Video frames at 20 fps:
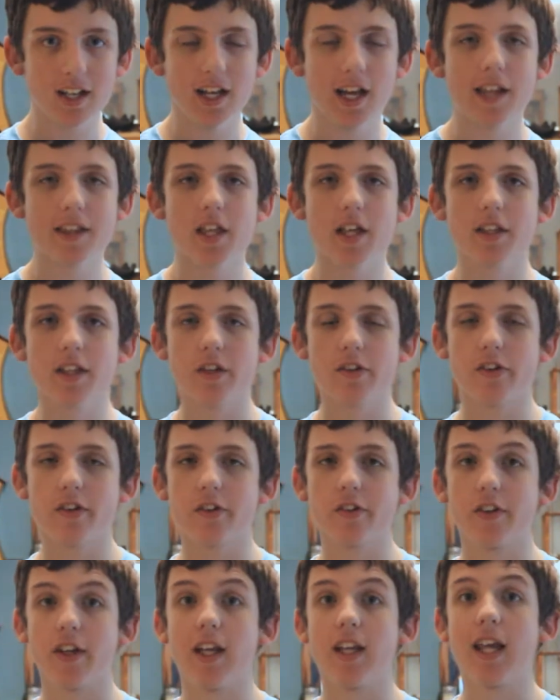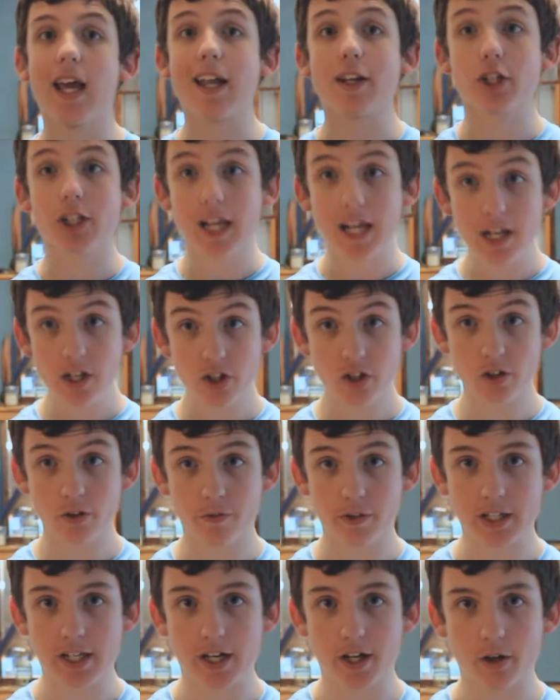and that this is an educational
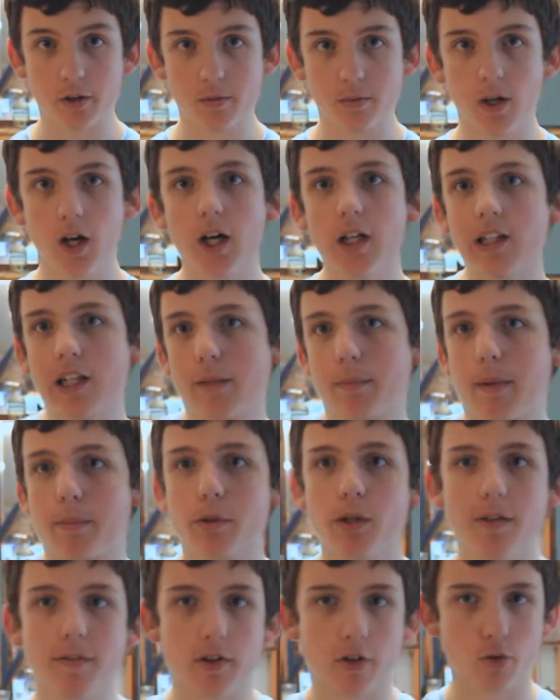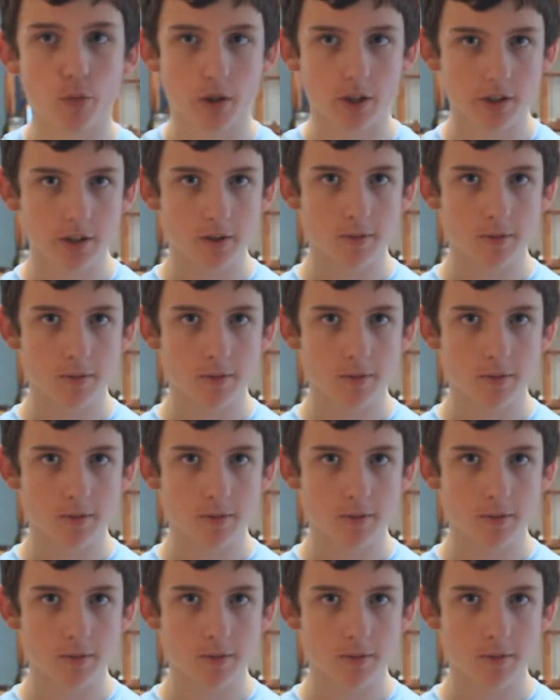video, unlike my previous work.